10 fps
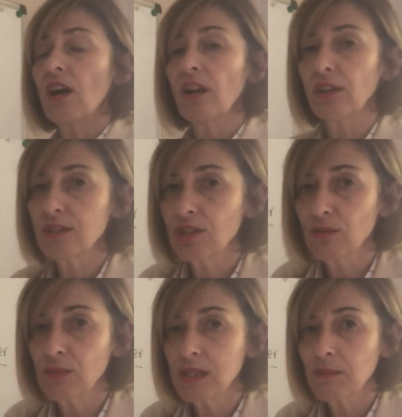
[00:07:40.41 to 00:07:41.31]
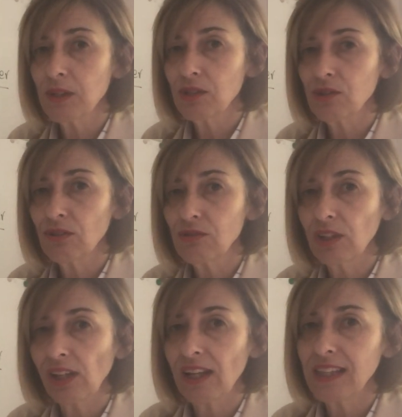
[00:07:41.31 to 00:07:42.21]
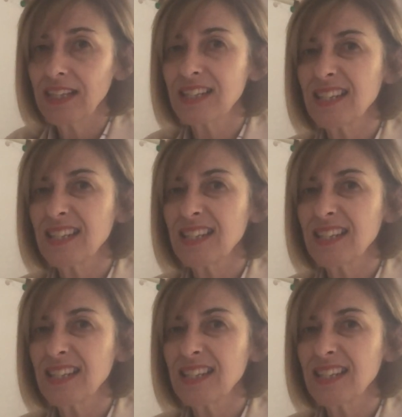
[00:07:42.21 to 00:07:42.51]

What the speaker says: I used to whisper to children like this,